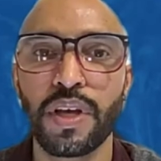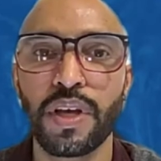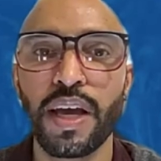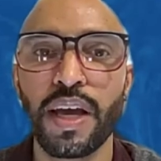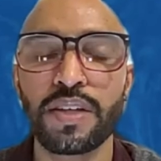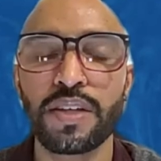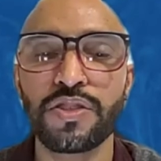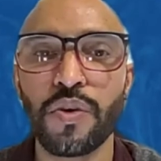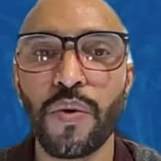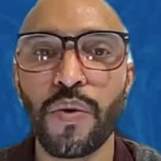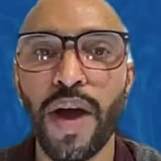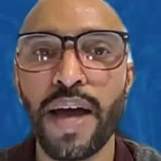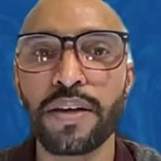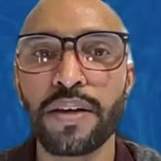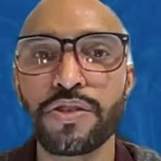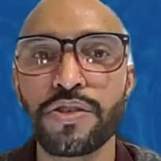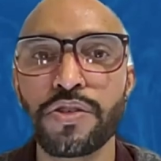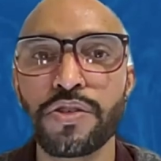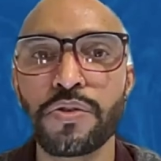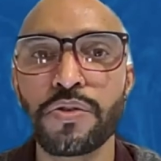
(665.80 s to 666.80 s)
And so
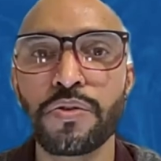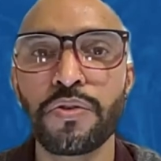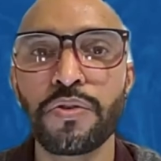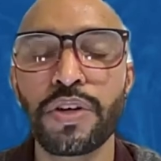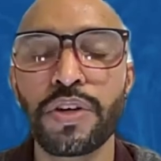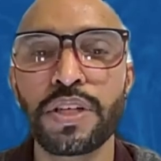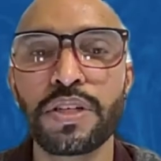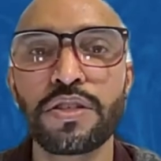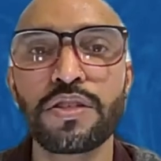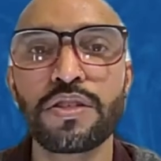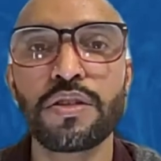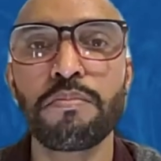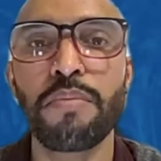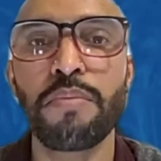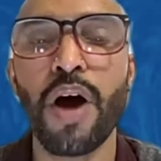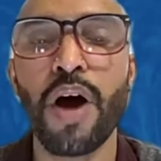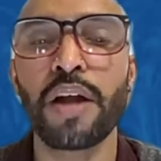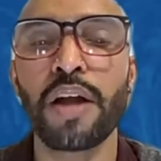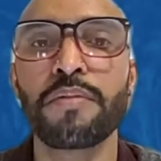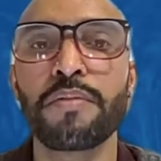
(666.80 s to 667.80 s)
as you reach the
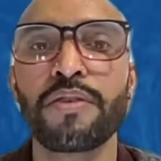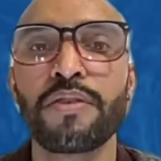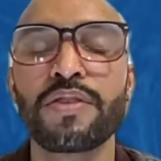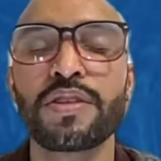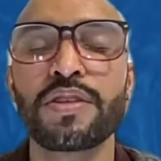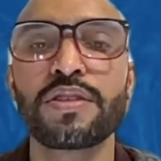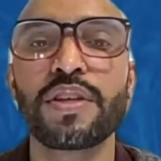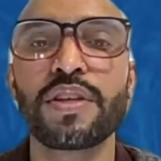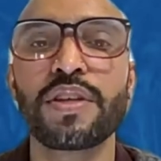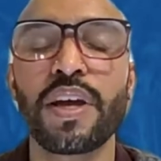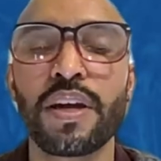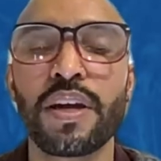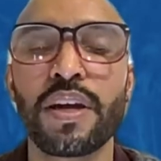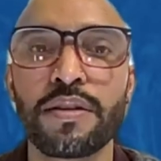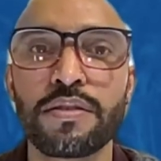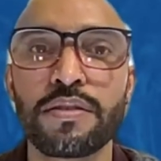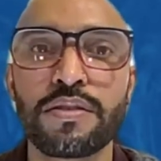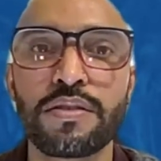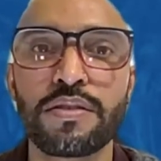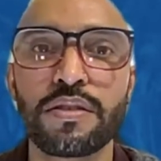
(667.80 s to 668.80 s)
bottom of the
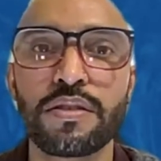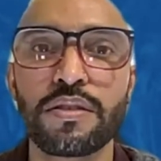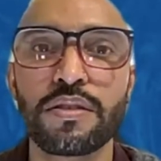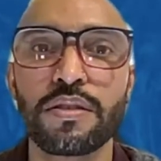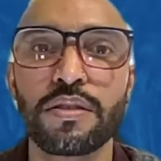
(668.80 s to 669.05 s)
stairs,